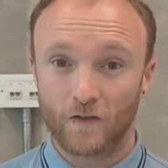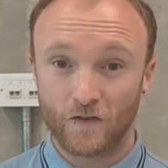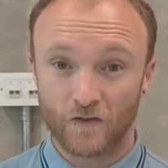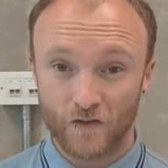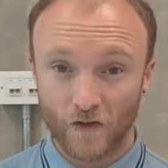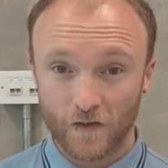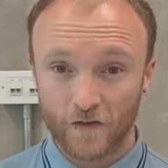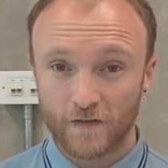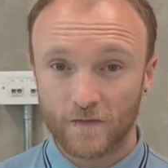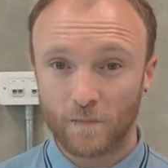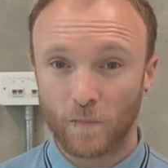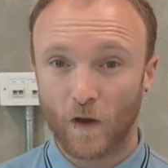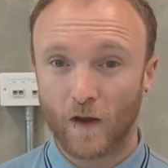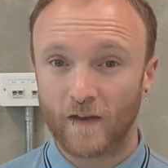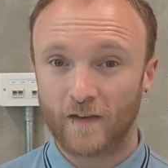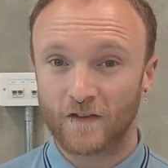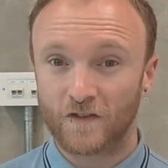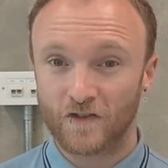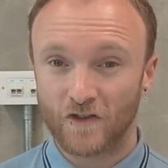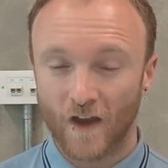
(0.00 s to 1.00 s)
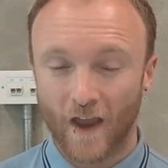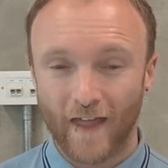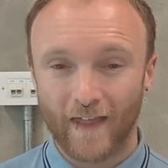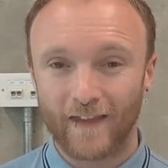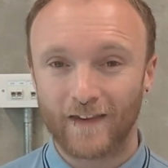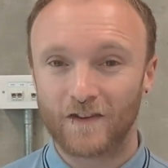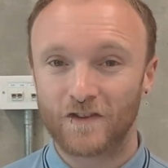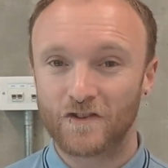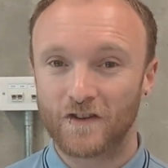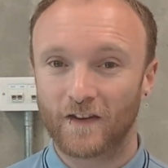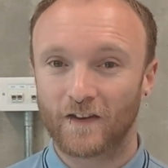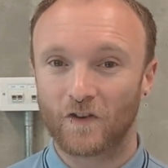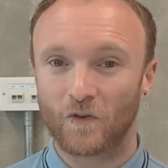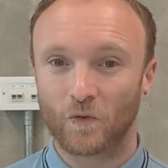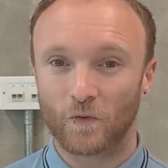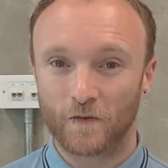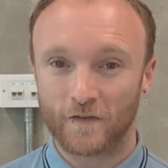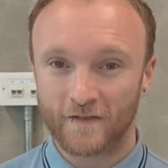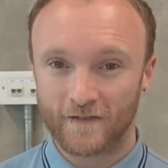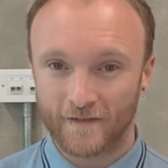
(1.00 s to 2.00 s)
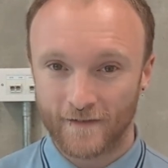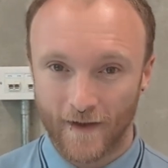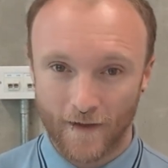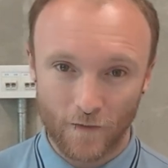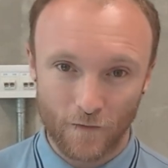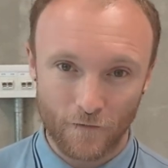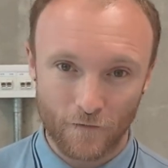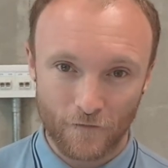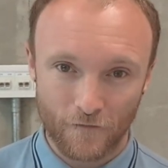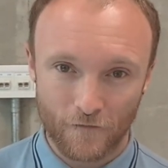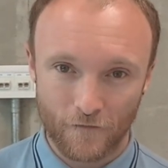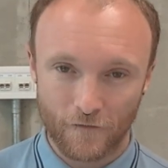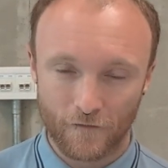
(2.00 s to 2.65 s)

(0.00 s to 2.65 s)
Just by challenging yourself,